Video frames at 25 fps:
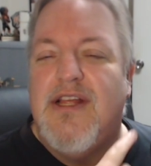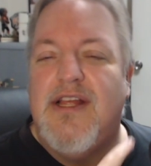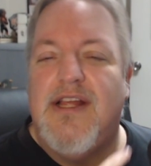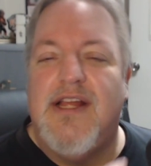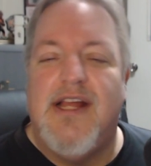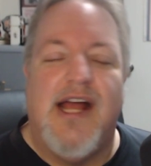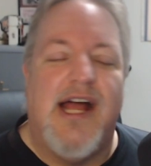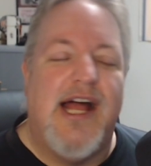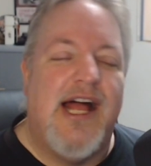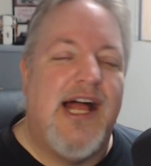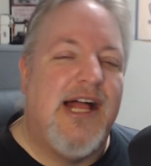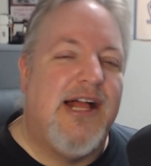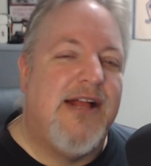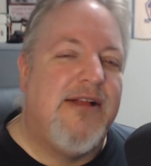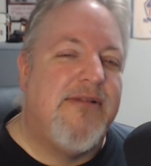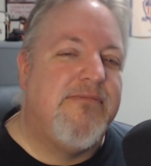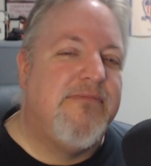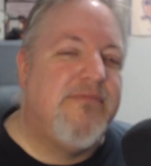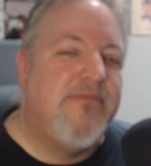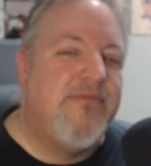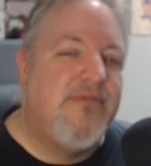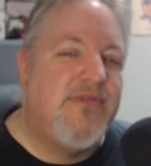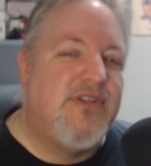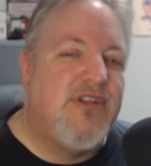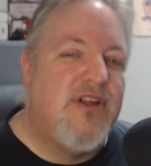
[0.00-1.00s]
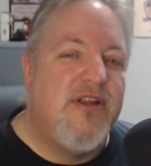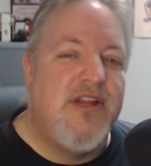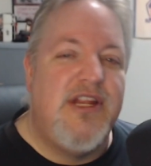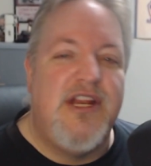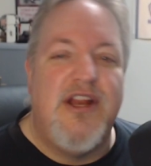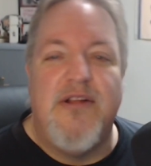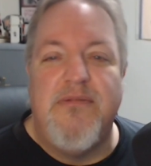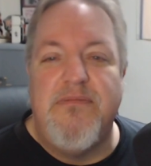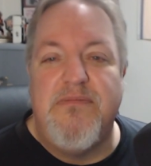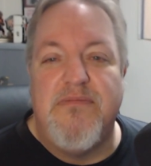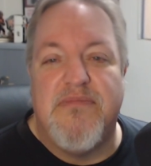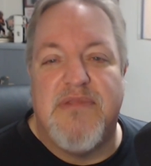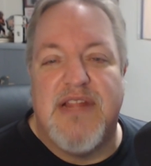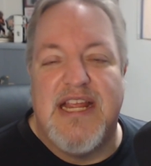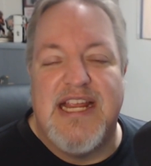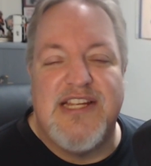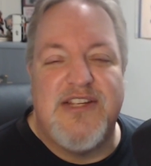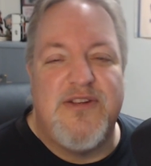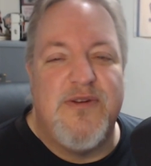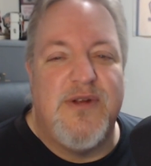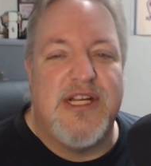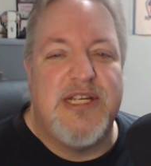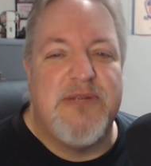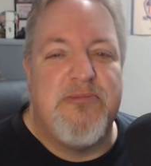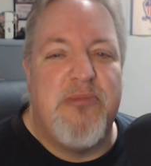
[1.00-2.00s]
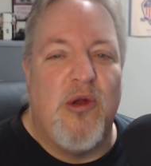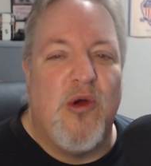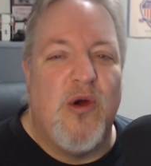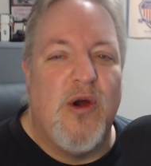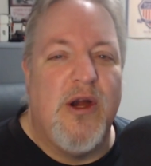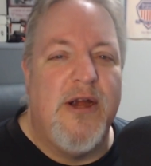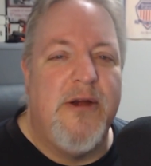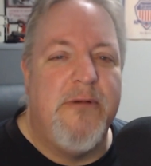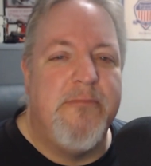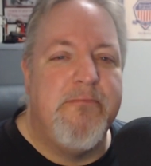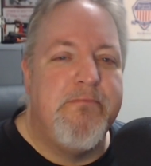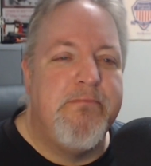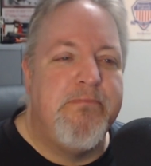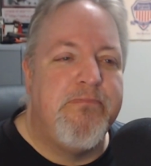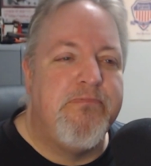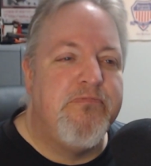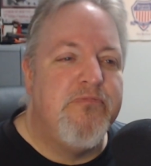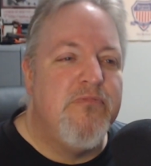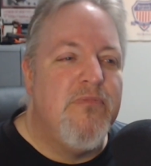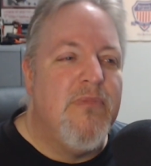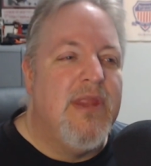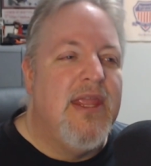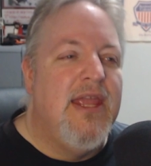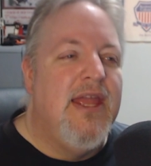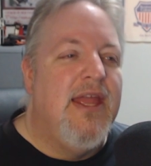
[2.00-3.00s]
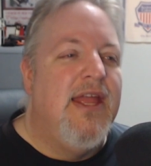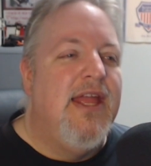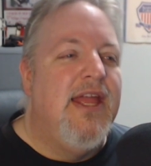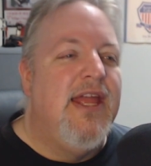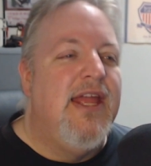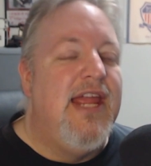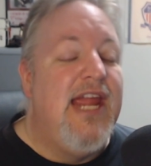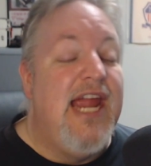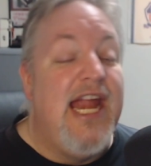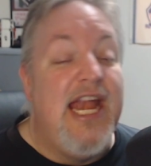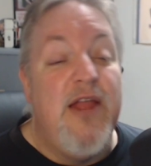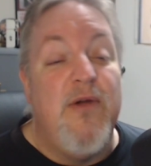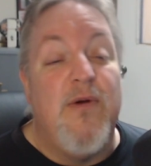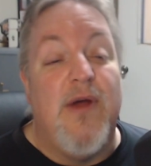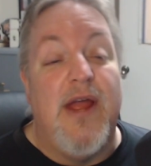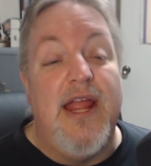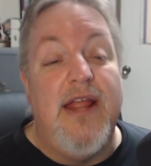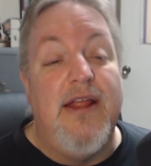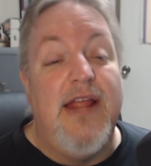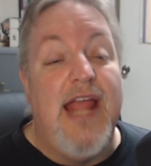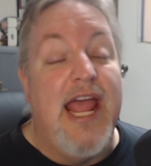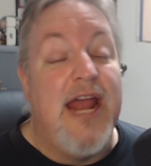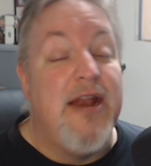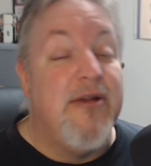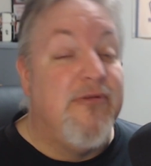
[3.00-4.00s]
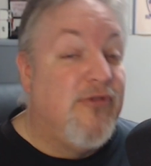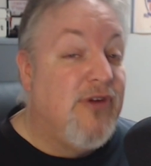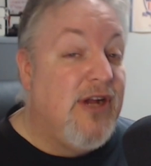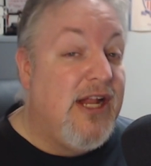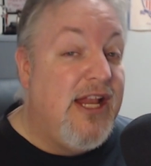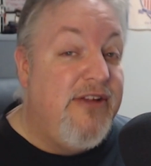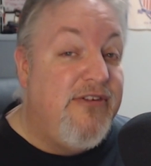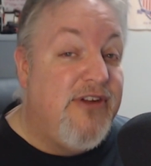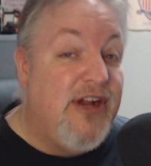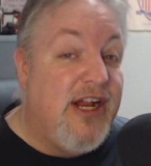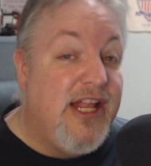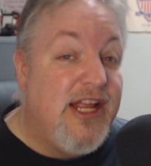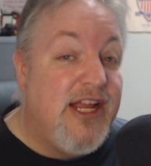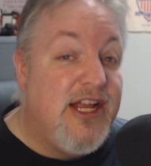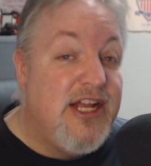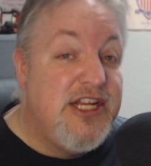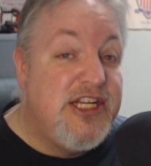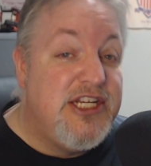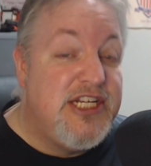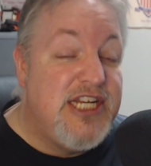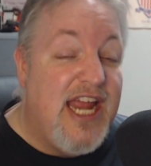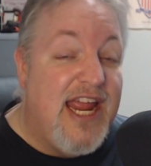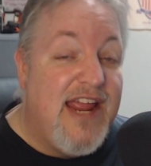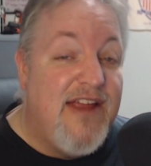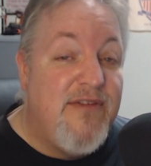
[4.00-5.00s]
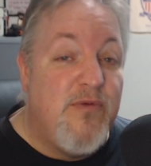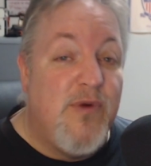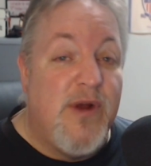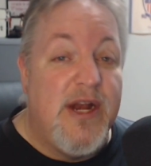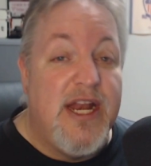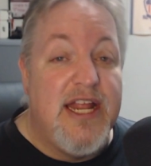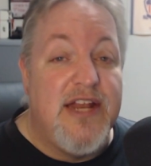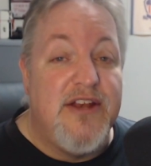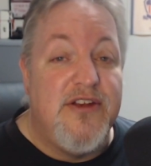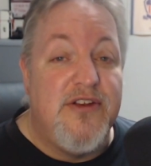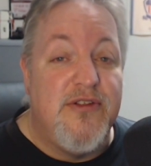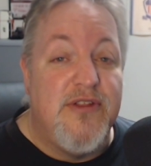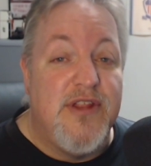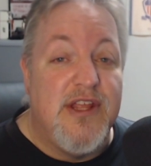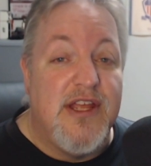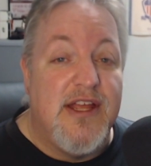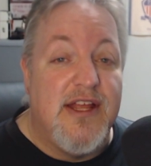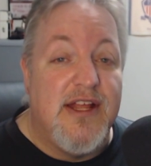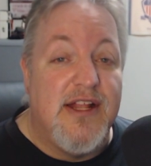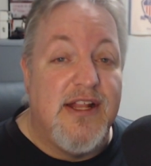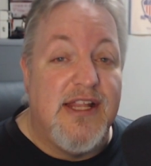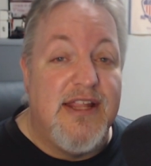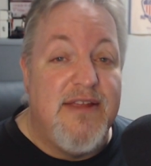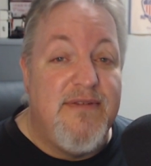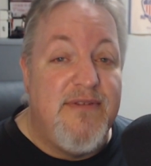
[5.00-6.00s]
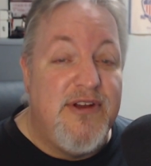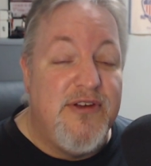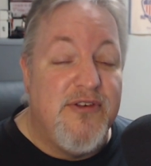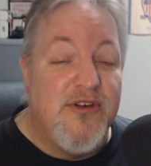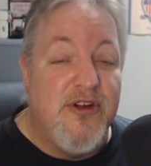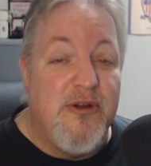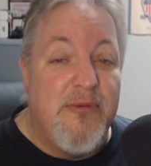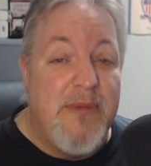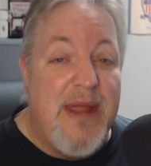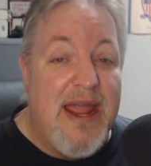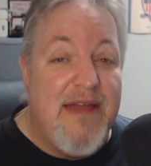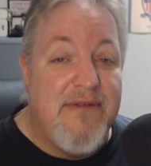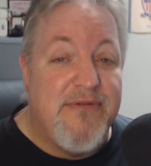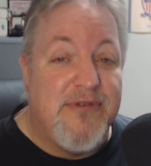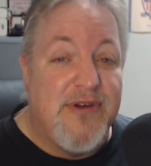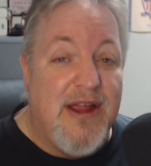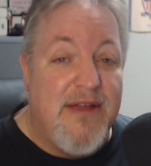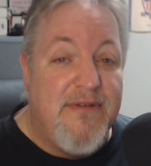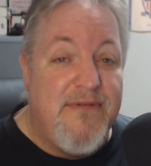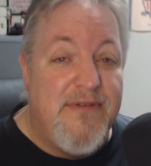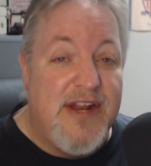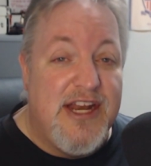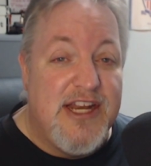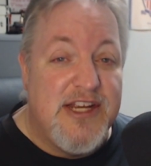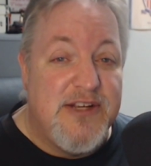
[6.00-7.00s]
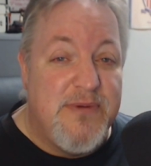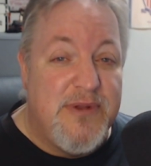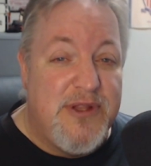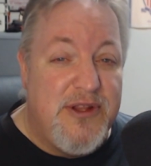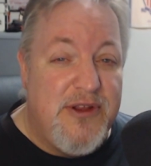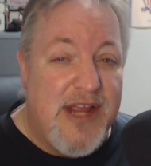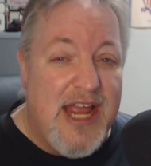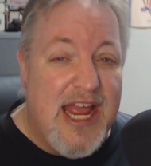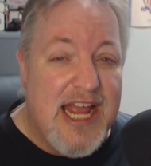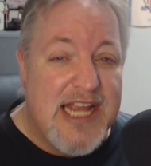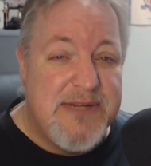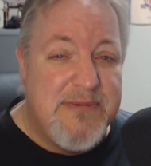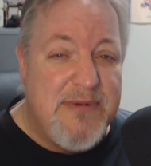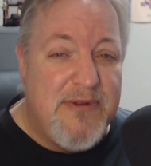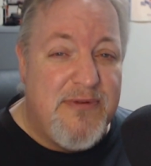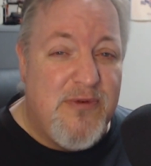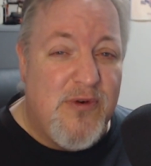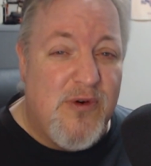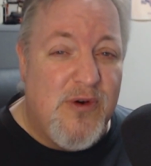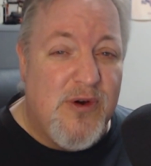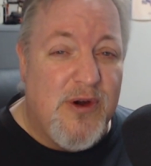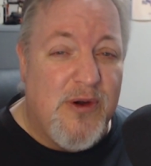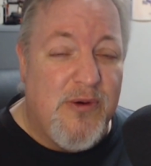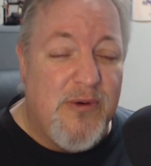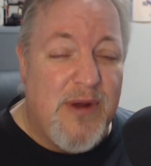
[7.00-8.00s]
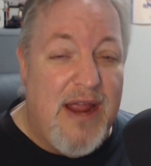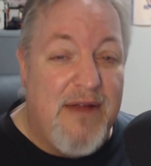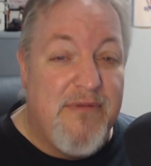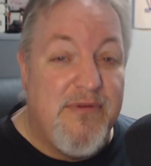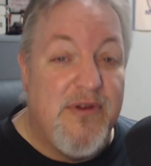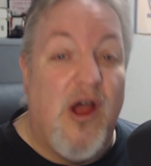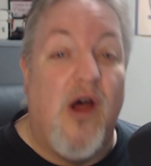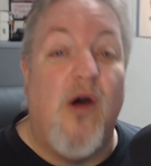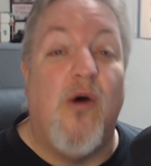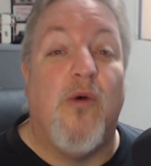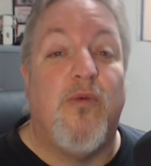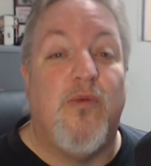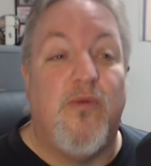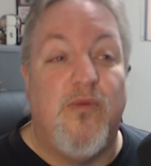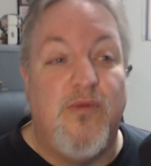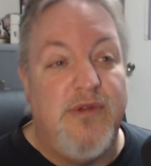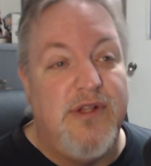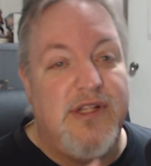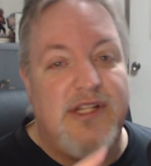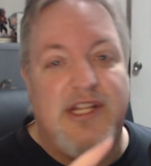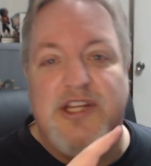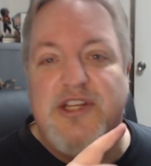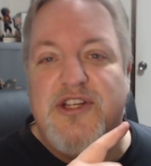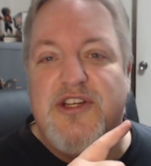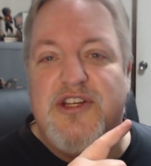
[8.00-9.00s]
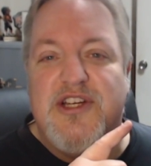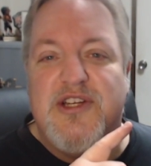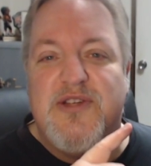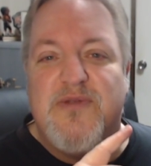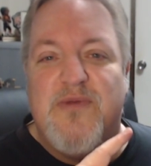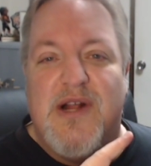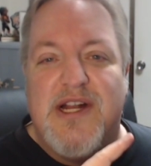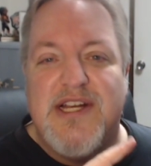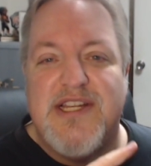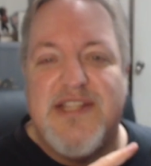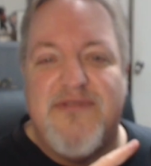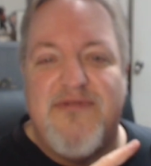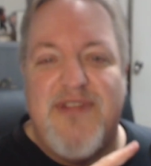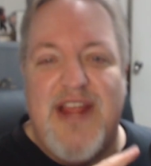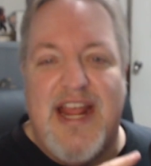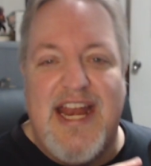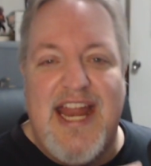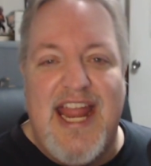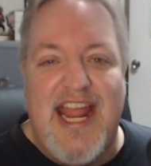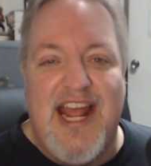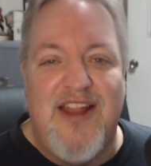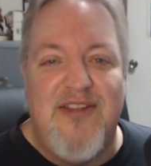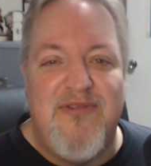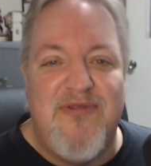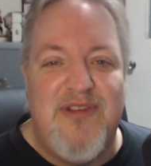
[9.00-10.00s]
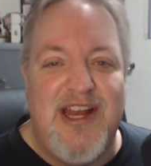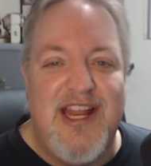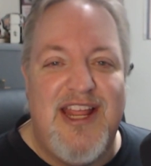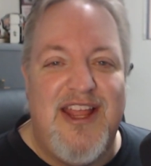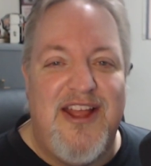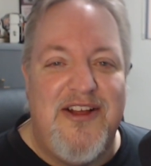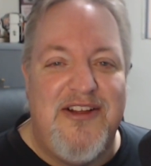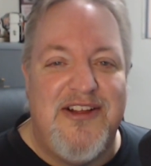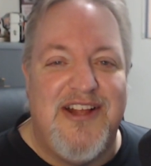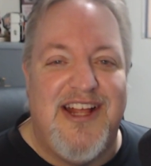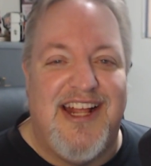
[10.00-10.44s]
So, you know, things to explore. Anyway, had a really, really good shave. Went into the living room after I finished with you guys oh, did you just watch the Van Halen video?